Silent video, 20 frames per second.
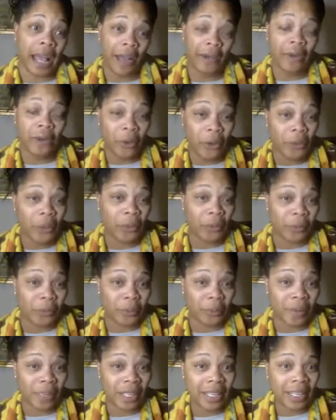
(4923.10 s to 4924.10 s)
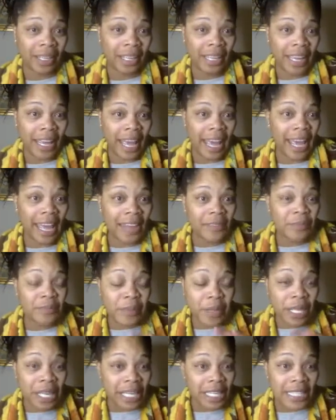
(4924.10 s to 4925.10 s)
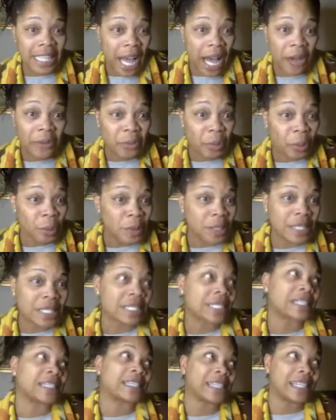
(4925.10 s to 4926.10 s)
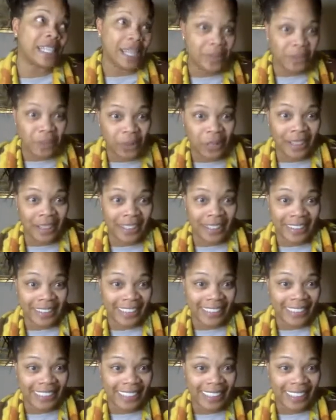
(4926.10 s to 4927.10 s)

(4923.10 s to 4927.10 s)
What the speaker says: at home. And because I won't sleep with him.